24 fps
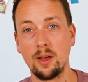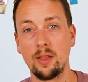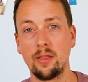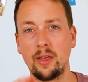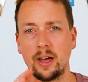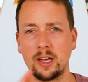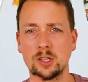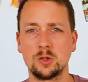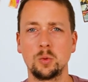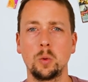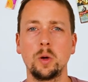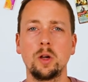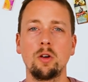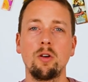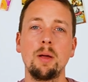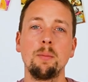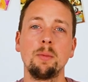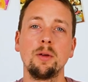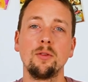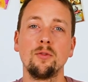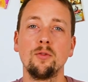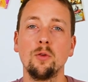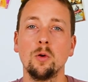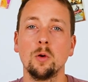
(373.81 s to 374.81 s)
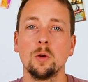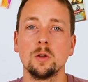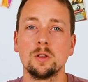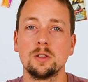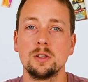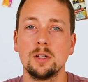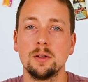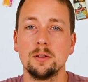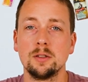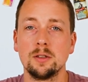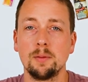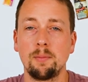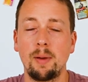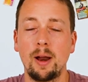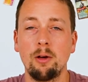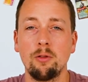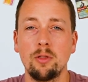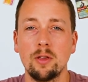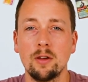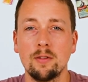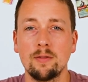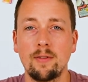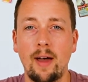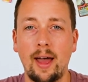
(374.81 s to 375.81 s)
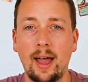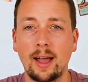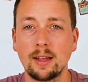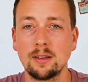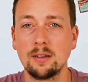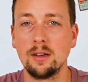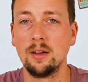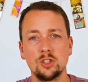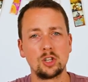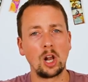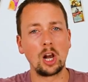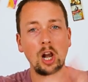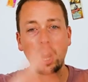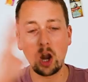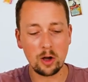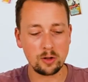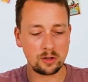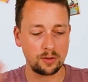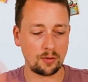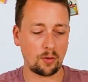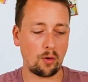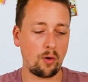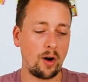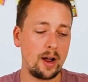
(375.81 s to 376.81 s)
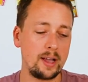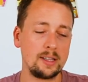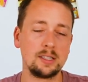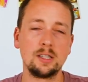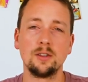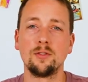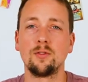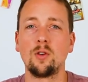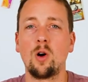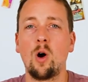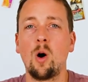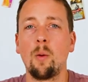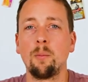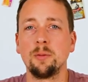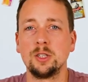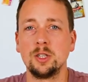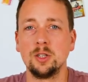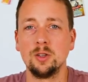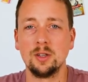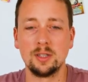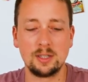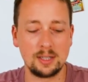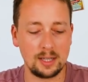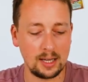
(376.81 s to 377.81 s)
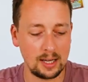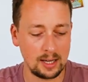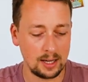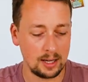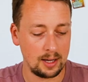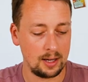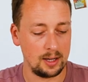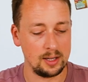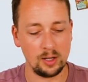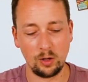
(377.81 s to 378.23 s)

That's what you're aiming for, to, to play with the effect. So loads of creative opportunity.